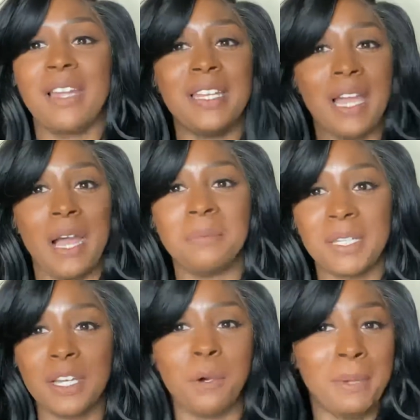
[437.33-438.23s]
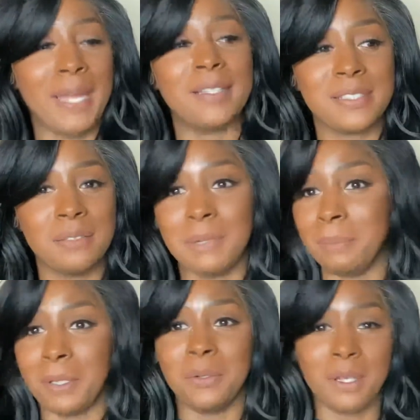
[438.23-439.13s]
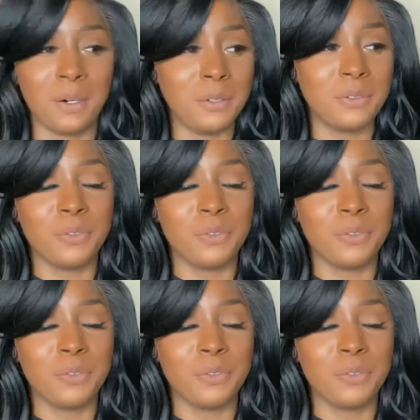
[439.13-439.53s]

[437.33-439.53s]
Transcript: I'm going to go back to my bold hold